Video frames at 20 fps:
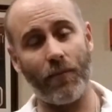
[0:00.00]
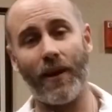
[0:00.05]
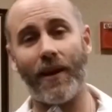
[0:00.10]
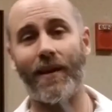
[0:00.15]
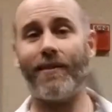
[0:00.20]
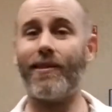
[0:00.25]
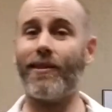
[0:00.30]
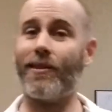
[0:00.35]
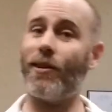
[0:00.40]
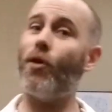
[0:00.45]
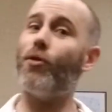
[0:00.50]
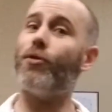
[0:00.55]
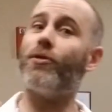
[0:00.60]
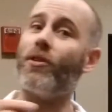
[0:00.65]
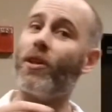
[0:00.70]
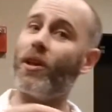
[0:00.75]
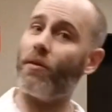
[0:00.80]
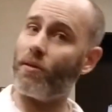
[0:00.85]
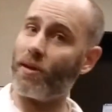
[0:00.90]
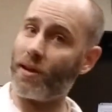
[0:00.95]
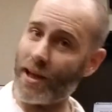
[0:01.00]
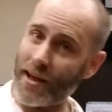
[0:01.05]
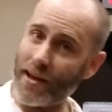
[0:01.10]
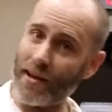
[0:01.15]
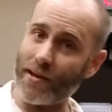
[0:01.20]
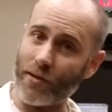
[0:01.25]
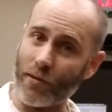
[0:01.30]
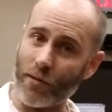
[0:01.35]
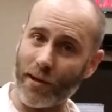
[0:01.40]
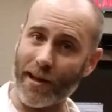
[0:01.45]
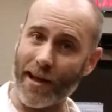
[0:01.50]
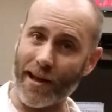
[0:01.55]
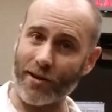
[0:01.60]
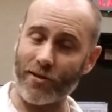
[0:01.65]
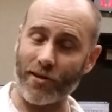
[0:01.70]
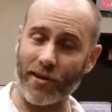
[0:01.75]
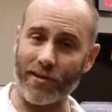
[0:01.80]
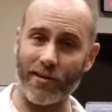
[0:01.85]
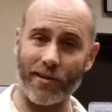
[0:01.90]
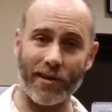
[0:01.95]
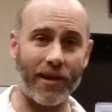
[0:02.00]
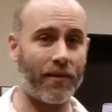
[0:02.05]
is closely related to electricity.